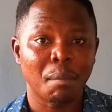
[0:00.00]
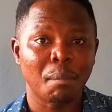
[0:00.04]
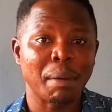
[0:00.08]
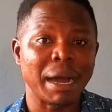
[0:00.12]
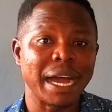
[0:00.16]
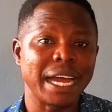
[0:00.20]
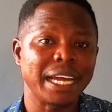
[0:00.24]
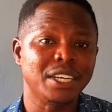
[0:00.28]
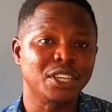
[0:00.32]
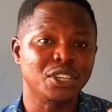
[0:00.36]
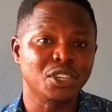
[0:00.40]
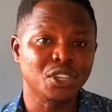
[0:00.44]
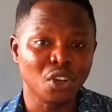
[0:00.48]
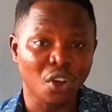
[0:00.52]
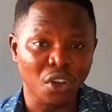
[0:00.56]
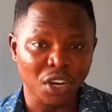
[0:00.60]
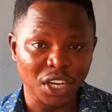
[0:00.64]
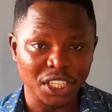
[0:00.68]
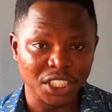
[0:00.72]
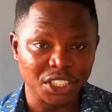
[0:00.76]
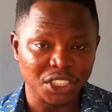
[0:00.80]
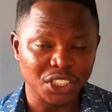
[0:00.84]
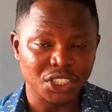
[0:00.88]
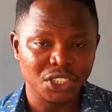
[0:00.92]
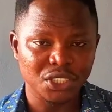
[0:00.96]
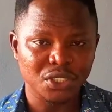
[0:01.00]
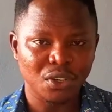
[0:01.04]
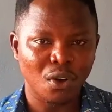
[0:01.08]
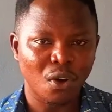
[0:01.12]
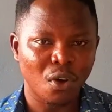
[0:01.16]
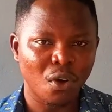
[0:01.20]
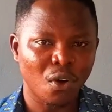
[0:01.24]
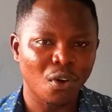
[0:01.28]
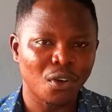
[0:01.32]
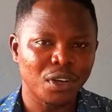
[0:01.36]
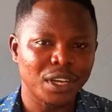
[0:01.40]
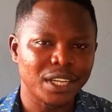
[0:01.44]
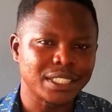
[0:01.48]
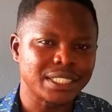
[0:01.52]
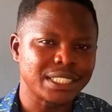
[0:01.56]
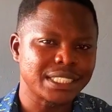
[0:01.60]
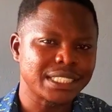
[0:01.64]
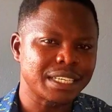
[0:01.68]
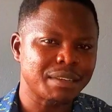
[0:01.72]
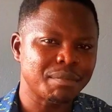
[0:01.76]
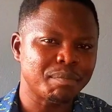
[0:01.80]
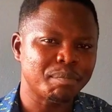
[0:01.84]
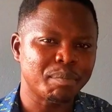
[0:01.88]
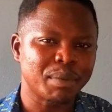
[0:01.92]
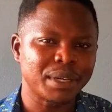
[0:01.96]
By knowledge, all the
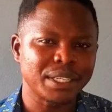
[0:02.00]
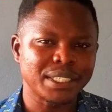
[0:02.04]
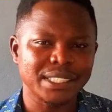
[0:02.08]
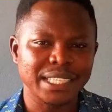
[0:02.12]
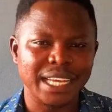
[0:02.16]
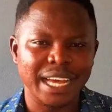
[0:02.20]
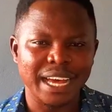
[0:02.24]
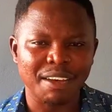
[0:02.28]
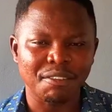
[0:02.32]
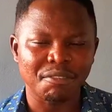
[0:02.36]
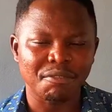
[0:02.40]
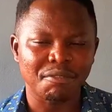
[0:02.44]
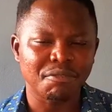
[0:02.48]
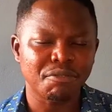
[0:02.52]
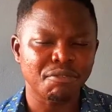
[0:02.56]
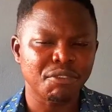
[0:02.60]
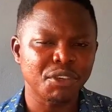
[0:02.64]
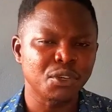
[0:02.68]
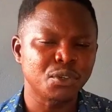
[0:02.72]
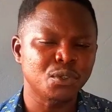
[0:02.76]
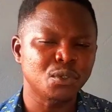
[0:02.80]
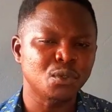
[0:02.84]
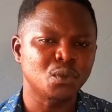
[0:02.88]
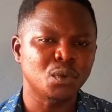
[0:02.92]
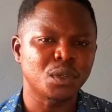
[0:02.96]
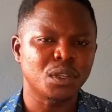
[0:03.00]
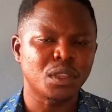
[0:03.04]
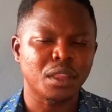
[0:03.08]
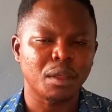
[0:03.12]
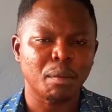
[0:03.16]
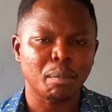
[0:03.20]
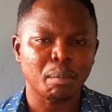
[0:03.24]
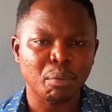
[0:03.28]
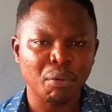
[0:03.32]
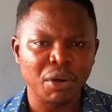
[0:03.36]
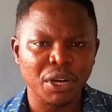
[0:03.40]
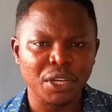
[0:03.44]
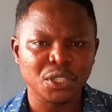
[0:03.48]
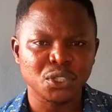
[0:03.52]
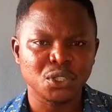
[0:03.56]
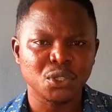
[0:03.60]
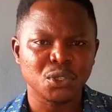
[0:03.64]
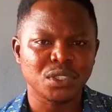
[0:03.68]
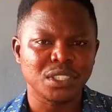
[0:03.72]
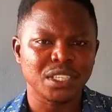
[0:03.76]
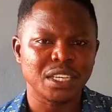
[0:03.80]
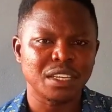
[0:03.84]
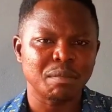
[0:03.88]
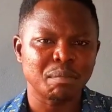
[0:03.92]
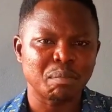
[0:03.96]
chambers are filled with
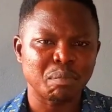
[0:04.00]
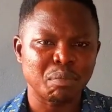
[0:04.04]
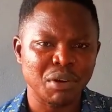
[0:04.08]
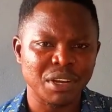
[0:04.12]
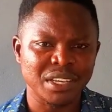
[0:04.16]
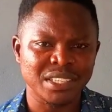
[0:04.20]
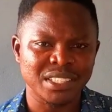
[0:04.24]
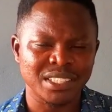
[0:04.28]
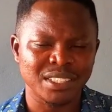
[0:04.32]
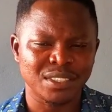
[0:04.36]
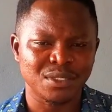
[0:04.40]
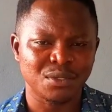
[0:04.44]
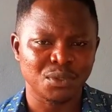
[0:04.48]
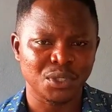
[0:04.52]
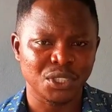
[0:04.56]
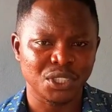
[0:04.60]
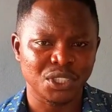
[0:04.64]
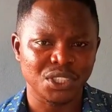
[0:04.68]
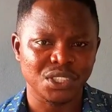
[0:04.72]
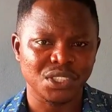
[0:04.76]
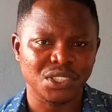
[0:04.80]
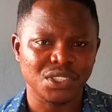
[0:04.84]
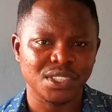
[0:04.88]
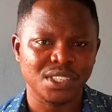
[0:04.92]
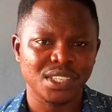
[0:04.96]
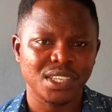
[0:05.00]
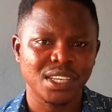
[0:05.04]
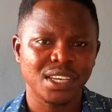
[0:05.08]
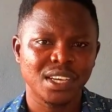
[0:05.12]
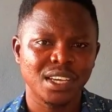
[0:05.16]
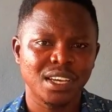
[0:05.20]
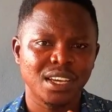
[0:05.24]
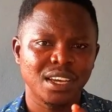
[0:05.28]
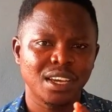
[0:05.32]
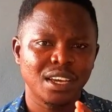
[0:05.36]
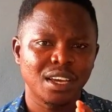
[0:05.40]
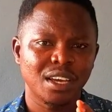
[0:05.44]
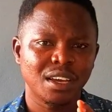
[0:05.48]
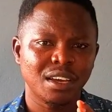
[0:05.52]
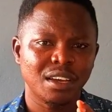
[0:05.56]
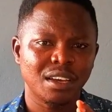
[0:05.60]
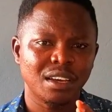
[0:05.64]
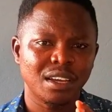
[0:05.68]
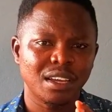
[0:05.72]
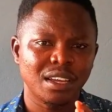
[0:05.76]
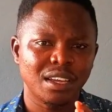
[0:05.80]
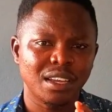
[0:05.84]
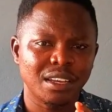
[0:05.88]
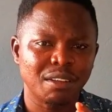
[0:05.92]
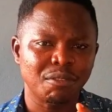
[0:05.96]
precious and present riches.
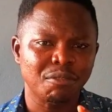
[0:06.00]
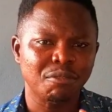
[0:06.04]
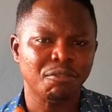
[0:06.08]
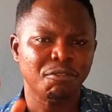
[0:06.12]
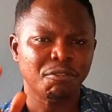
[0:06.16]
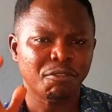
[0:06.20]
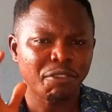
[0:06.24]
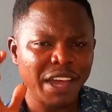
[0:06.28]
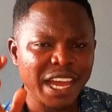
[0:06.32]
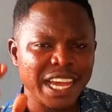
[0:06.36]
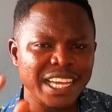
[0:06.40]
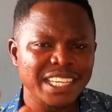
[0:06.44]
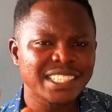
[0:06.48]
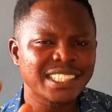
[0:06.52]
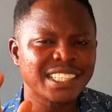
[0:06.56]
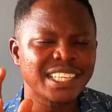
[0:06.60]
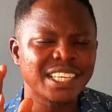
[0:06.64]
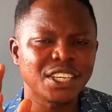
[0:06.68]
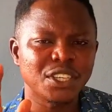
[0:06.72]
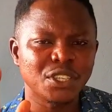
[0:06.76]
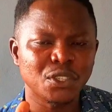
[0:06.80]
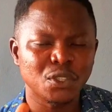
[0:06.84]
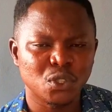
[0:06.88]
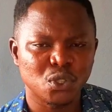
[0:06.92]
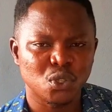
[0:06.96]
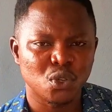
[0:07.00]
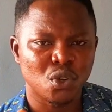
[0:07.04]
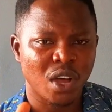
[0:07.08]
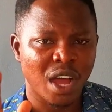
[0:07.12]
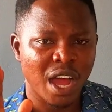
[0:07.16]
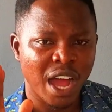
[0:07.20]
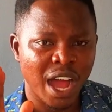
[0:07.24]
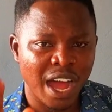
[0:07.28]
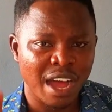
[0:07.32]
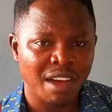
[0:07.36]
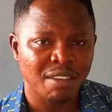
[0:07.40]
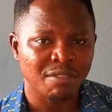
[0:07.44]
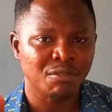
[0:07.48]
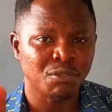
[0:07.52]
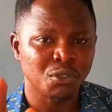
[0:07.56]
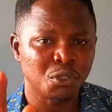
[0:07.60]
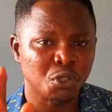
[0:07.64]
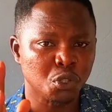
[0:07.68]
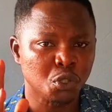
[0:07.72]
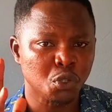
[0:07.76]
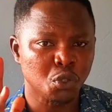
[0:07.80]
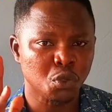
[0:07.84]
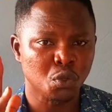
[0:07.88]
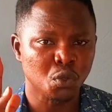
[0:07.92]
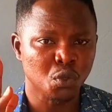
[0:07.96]
The first thing you should have, you
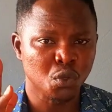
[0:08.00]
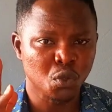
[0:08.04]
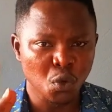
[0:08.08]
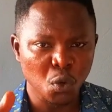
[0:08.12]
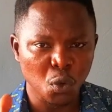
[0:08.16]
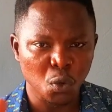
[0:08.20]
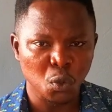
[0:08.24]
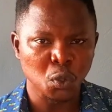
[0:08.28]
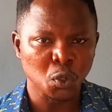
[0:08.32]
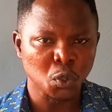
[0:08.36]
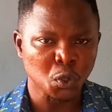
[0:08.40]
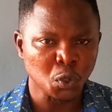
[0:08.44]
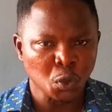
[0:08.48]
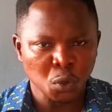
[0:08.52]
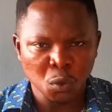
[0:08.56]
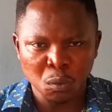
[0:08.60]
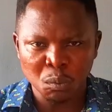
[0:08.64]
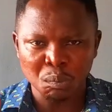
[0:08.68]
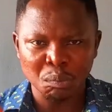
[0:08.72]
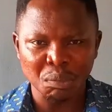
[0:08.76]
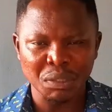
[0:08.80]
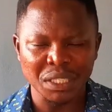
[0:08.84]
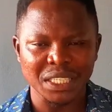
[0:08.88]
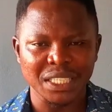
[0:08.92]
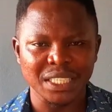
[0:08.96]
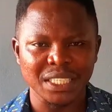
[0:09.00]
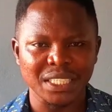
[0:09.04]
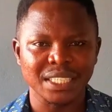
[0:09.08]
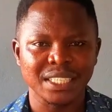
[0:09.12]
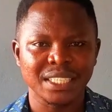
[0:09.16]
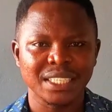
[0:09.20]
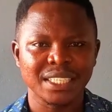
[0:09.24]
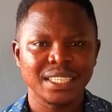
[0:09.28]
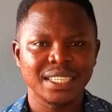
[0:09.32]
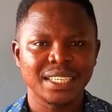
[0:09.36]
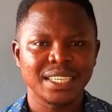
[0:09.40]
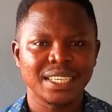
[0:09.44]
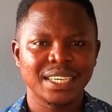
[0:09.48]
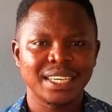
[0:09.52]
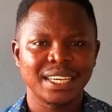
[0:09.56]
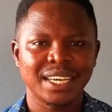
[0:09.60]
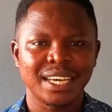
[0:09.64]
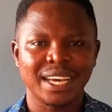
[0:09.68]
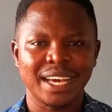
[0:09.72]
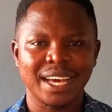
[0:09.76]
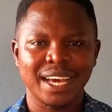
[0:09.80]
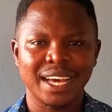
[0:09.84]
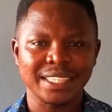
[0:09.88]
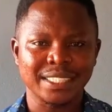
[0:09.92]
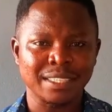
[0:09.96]
should know, you should be
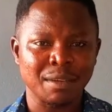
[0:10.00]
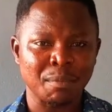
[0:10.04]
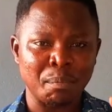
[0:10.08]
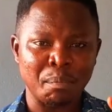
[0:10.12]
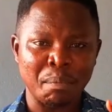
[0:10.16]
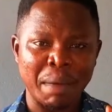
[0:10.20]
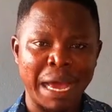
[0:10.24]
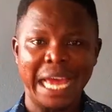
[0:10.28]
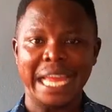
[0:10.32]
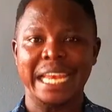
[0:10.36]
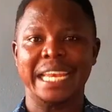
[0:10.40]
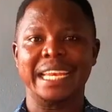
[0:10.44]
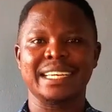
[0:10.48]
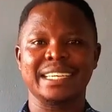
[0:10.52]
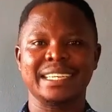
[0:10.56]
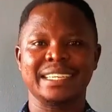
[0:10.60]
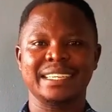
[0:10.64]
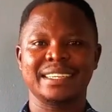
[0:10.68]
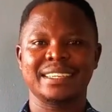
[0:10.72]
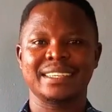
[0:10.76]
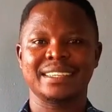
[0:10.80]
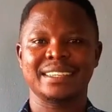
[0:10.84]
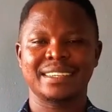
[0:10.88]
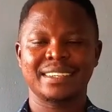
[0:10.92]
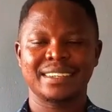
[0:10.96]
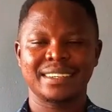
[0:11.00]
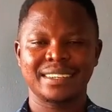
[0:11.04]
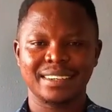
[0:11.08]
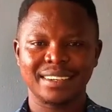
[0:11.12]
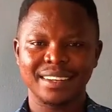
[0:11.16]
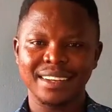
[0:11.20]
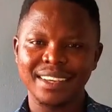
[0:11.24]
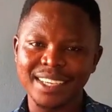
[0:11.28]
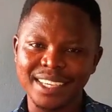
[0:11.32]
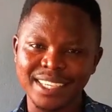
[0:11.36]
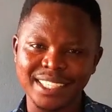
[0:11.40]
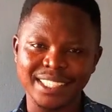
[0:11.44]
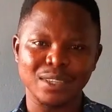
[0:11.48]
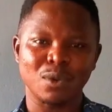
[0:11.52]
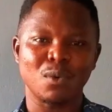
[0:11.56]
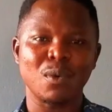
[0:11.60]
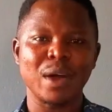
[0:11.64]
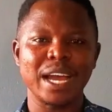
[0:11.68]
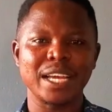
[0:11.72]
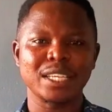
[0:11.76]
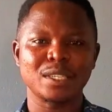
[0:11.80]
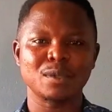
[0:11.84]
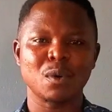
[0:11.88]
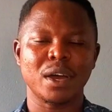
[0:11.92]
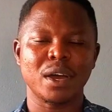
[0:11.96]
as a man is a
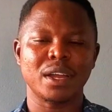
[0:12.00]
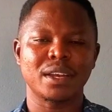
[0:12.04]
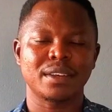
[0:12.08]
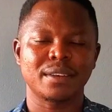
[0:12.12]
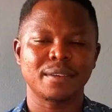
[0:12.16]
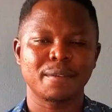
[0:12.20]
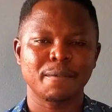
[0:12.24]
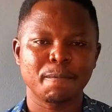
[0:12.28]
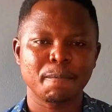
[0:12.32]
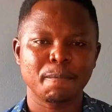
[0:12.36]
wise one.